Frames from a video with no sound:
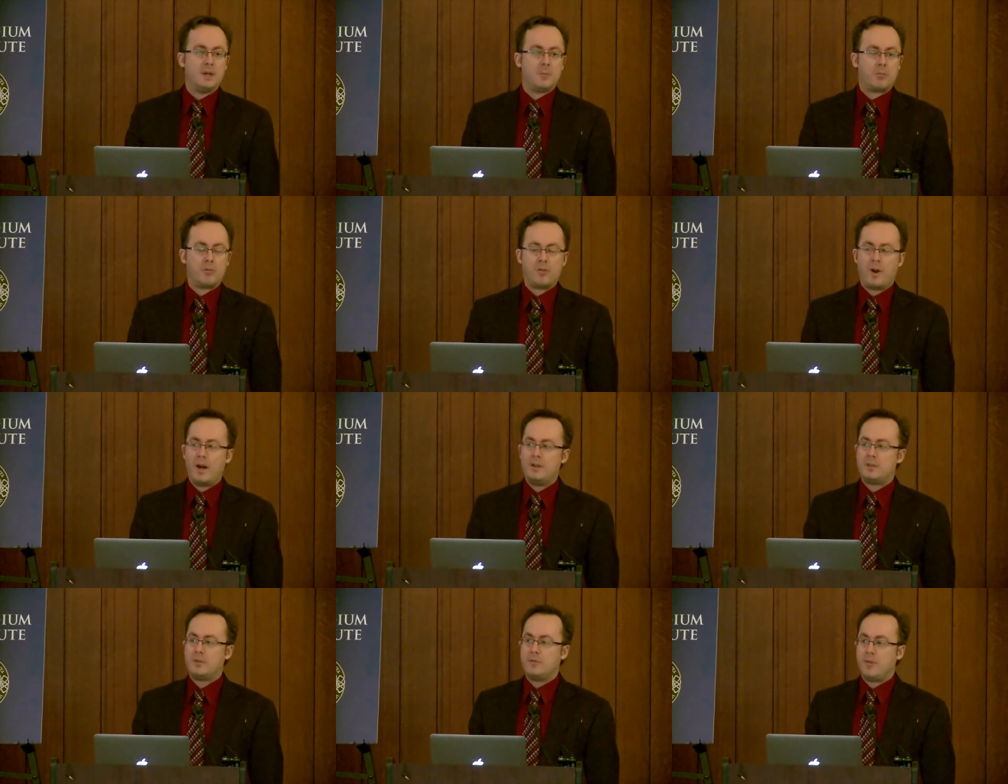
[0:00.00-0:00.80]

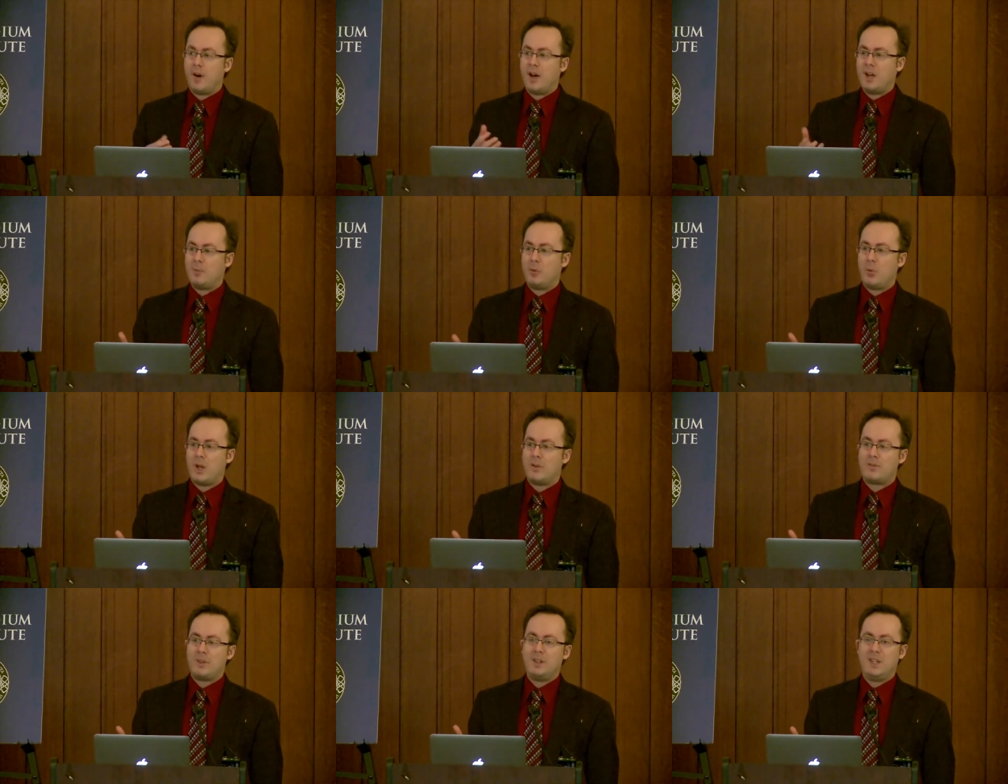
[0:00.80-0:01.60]
provides a viable way
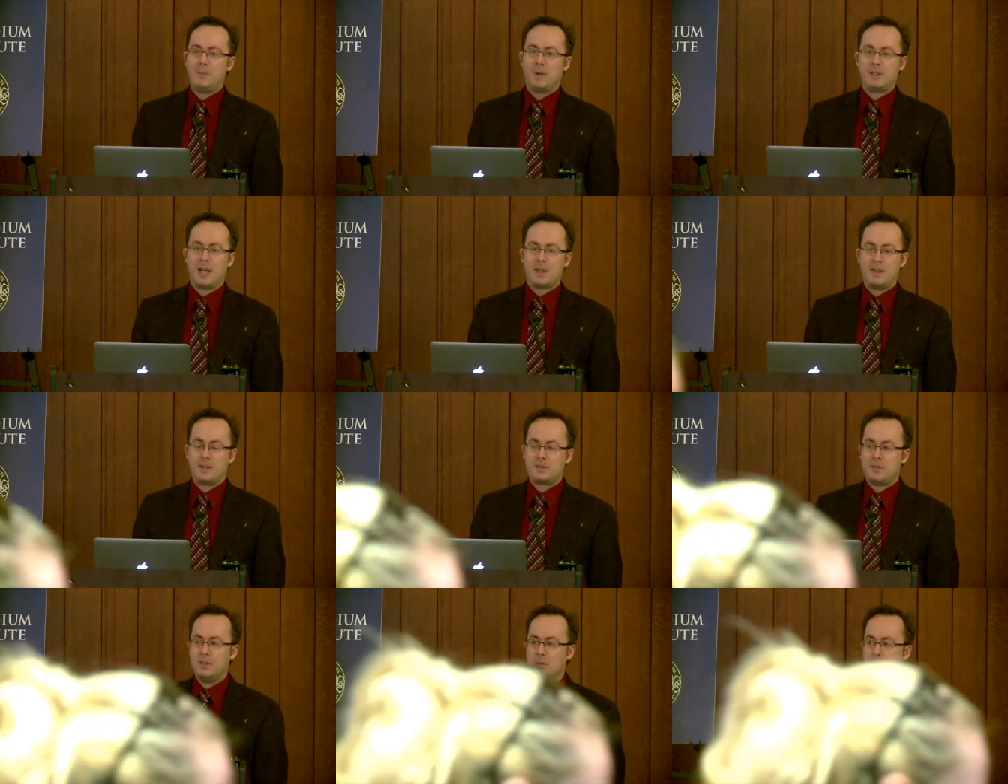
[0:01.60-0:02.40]
of thinking about
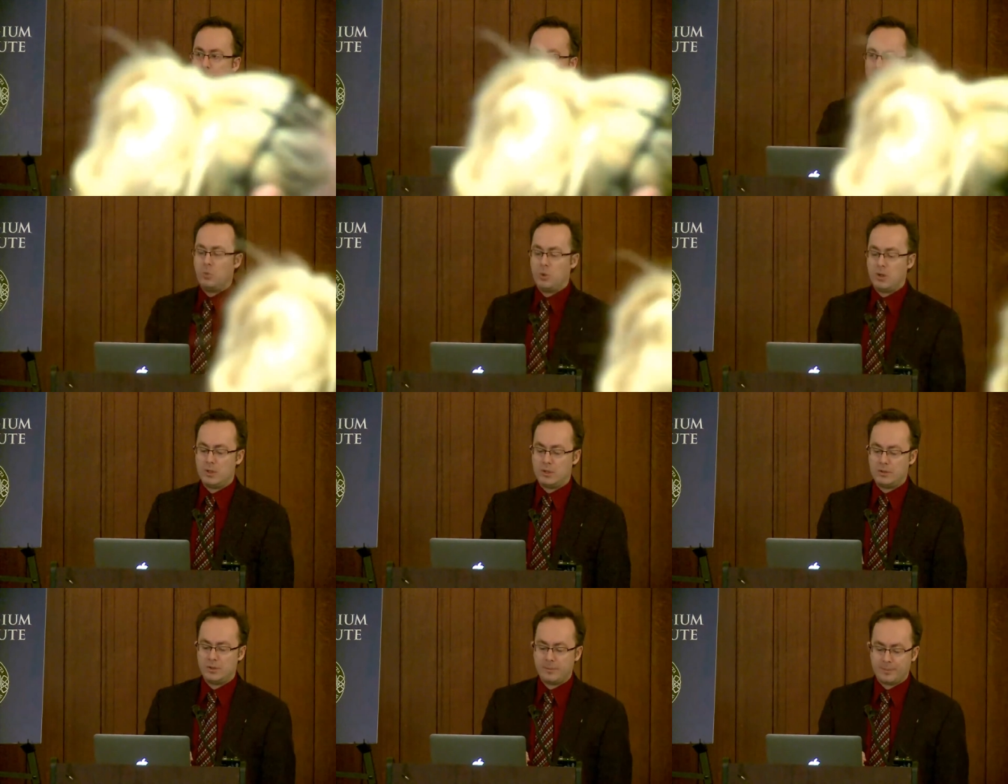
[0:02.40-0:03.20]
ethics in the modern
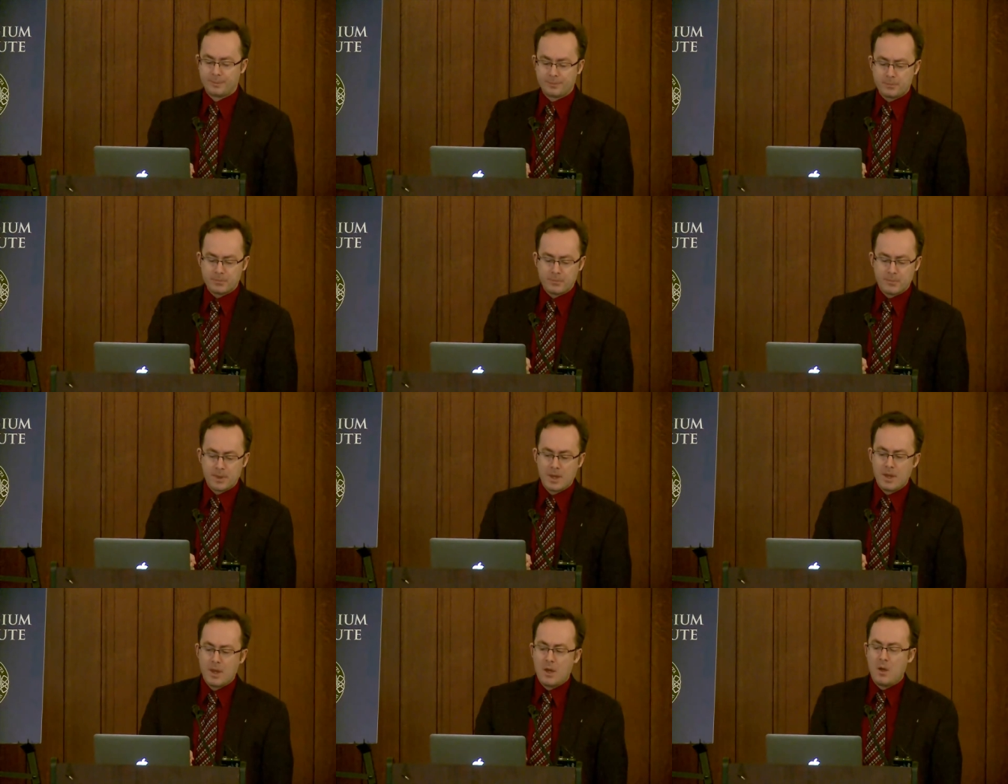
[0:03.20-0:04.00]
world,
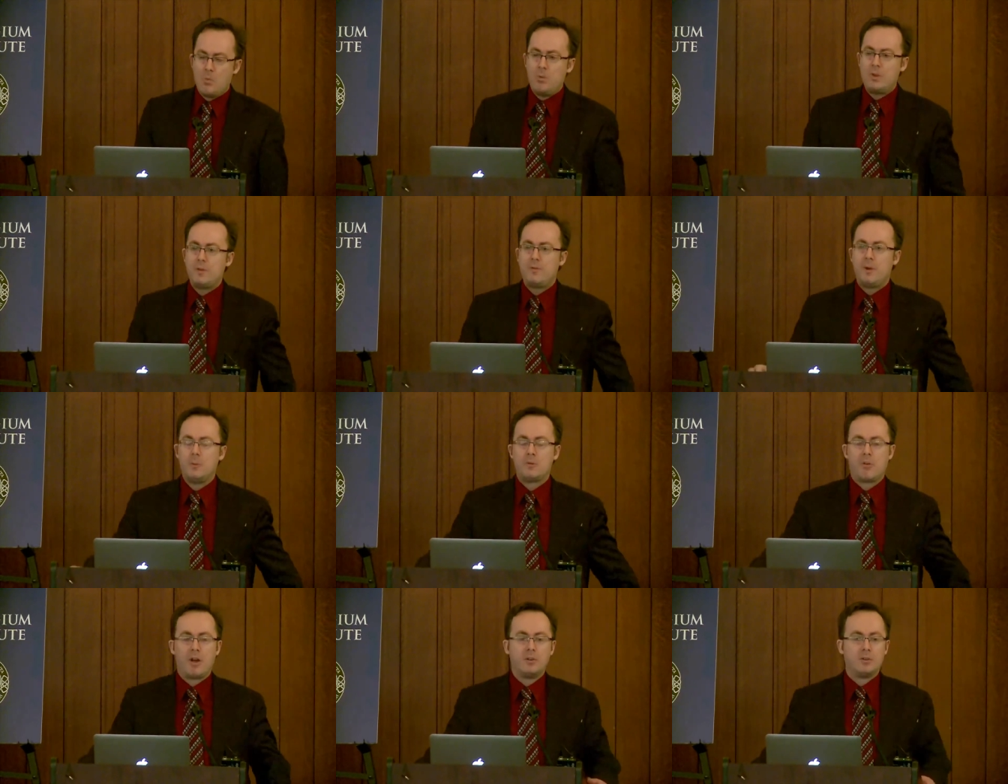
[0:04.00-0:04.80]
with the
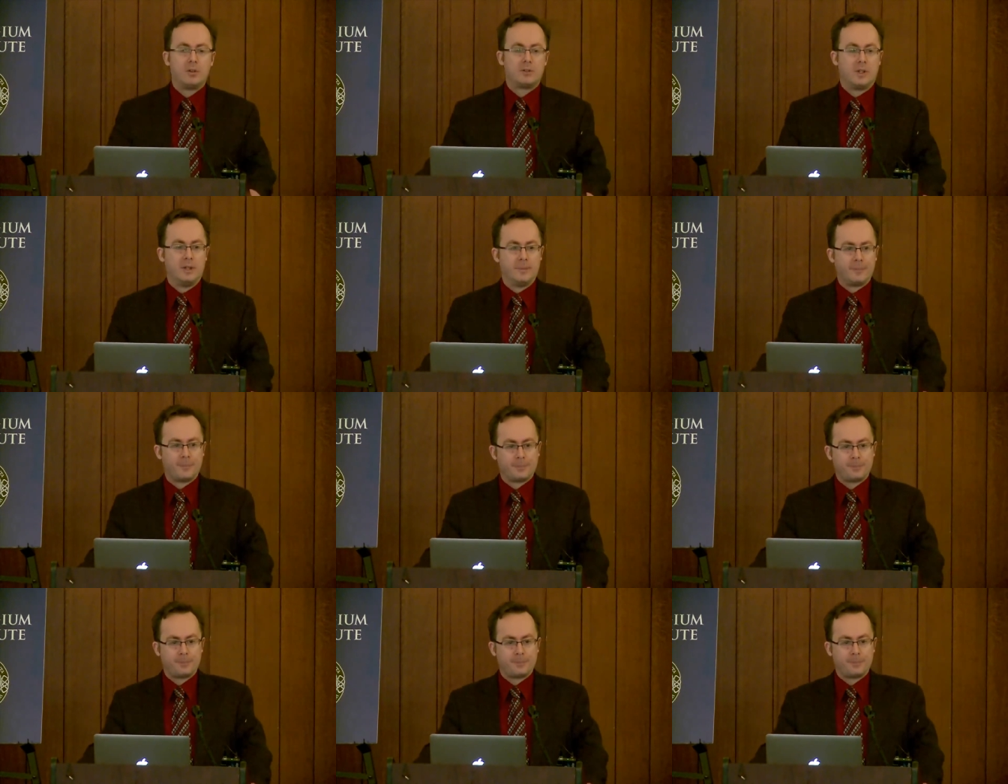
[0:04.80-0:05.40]
film Groundhog Day.